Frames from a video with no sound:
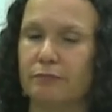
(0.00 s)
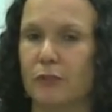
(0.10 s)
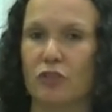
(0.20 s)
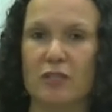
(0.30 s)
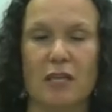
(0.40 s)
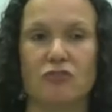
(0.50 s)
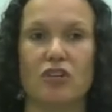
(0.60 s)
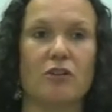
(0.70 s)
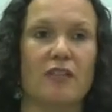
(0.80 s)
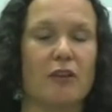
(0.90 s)
You can say a
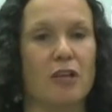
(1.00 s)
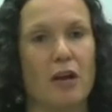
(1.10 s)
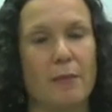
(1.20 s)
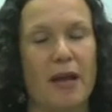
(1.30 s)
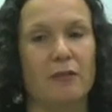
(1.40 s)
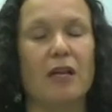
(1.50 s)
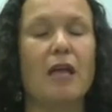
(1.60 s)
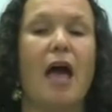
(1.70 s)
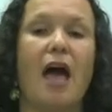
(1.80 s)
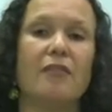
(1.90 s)
charity that you care about,
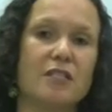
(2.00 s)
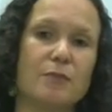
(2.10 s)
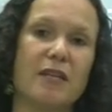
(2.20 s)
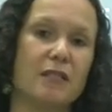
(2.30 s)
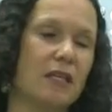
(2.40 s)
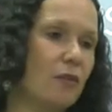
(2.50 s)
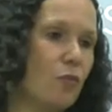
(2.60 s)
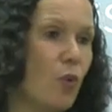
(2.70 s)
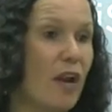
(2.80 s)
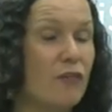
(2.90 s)
and then
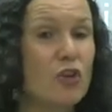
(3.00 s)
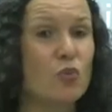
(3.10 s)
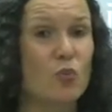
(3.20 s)
spending whatever you